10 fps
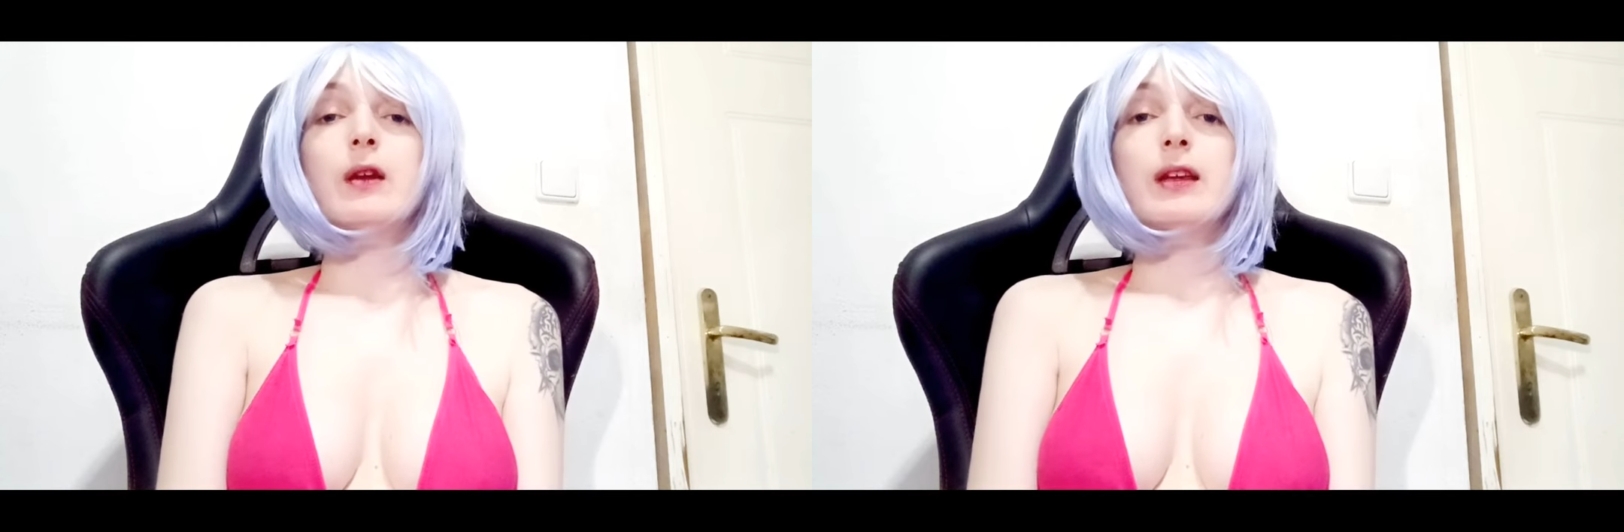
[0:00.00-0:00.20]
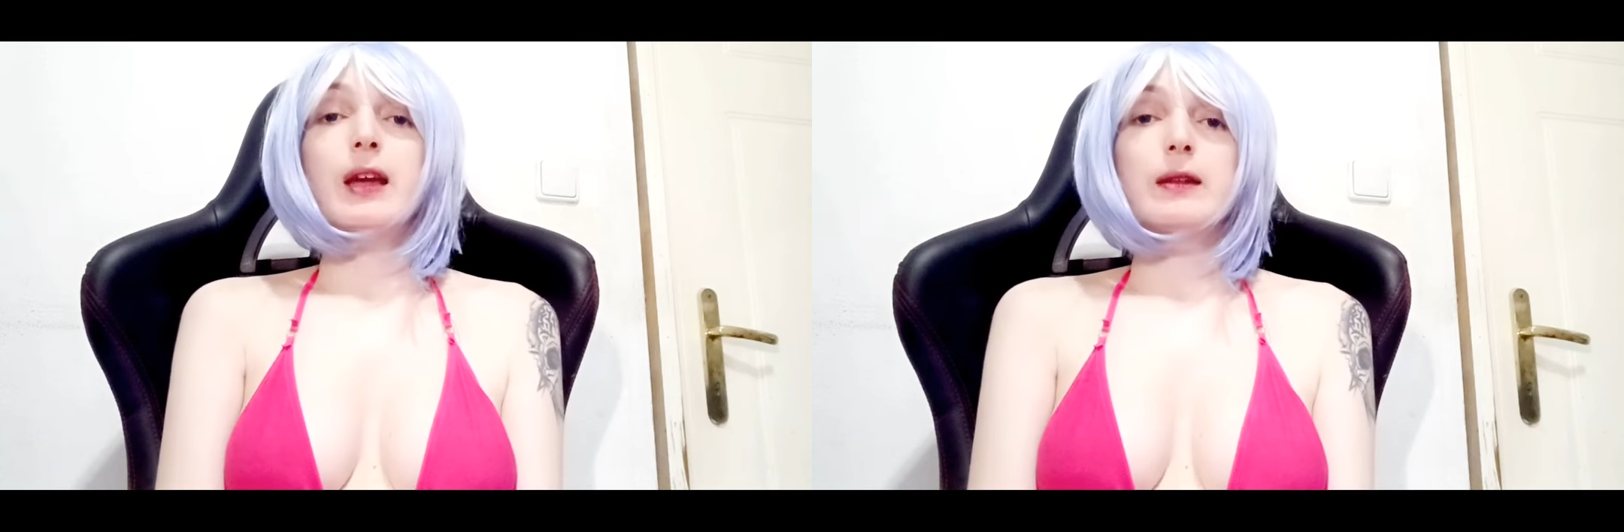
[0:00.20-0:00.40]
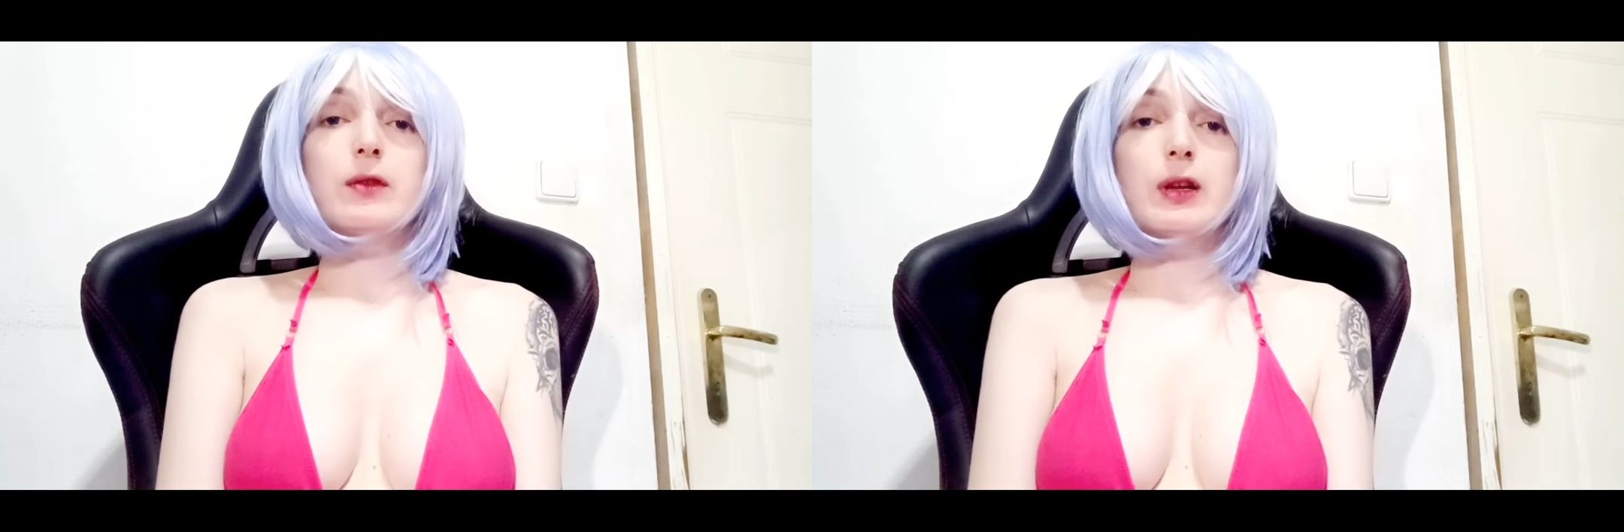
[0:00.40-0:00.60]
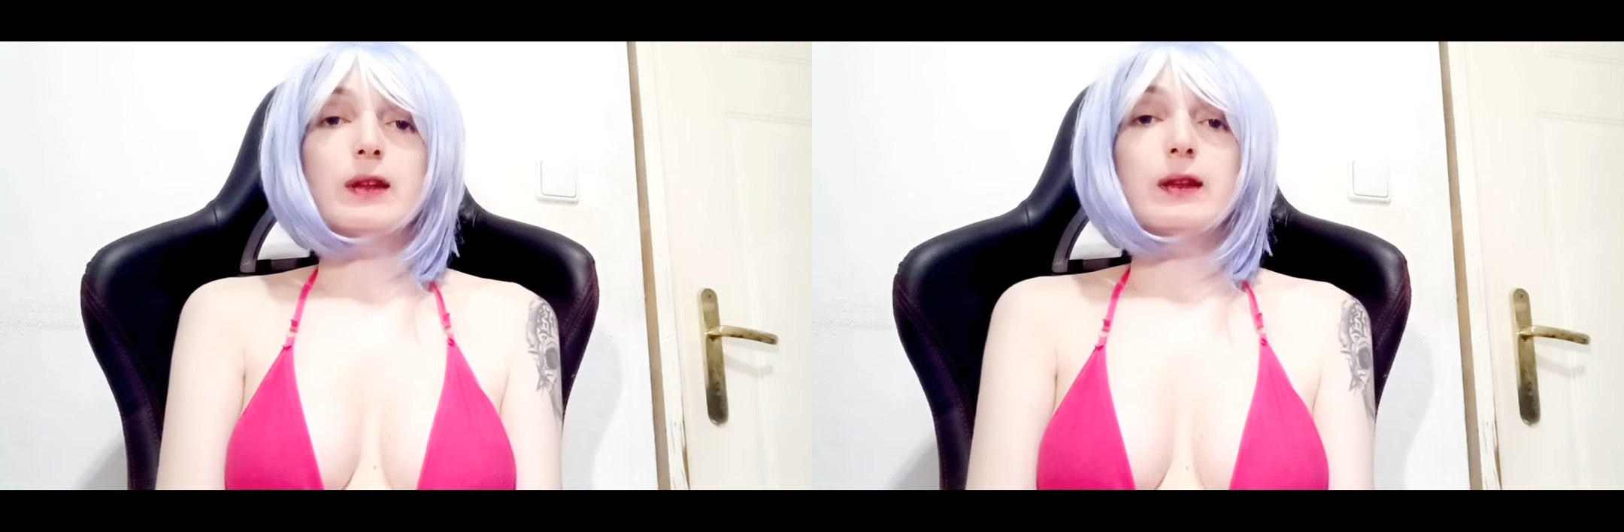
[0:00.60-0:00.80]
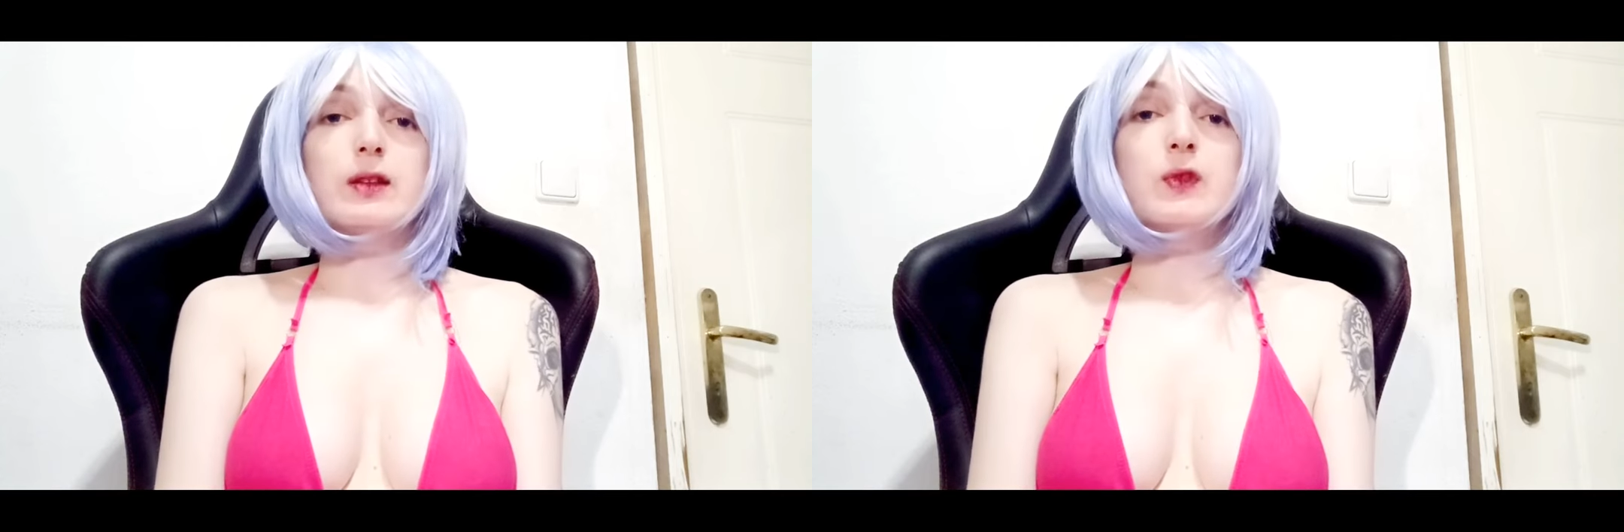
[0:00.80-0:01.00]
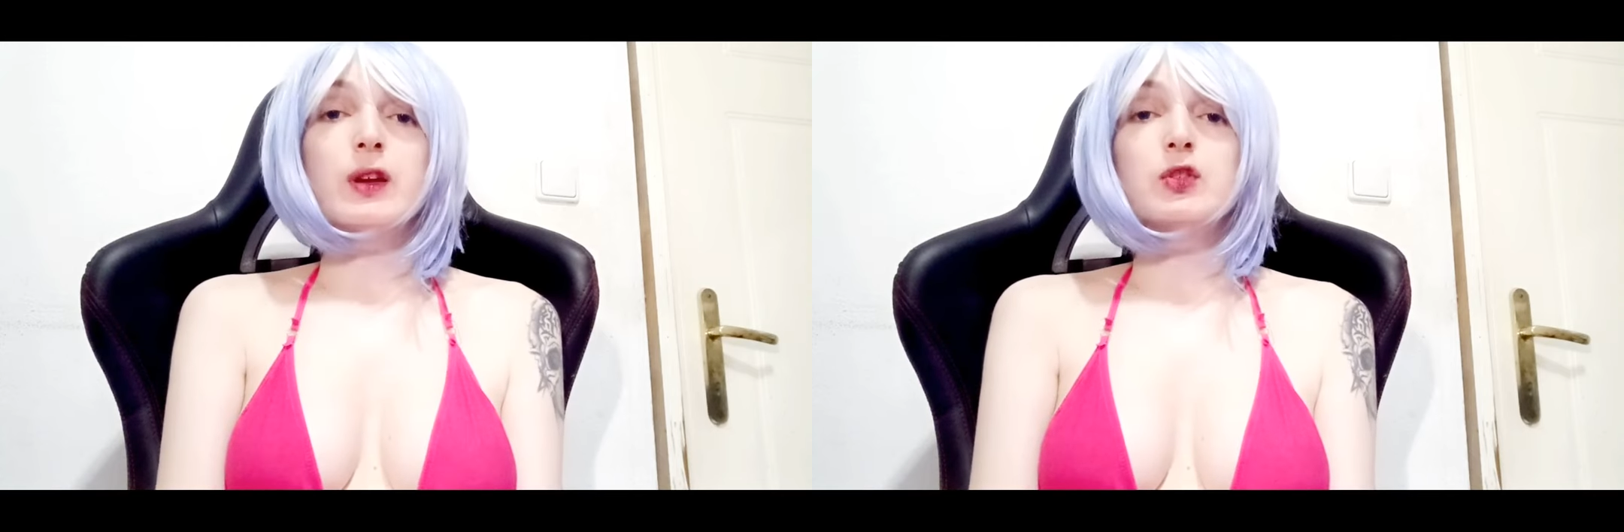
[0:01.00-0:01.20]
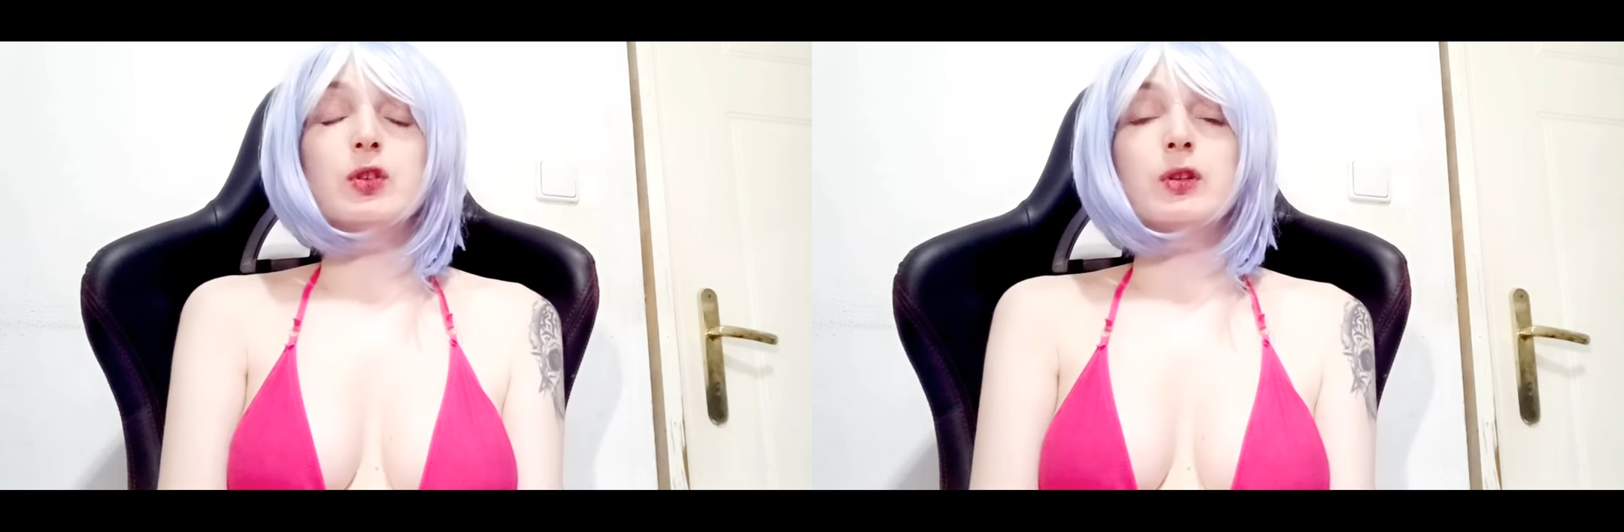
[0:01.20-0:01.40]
he had erectile dysfunction,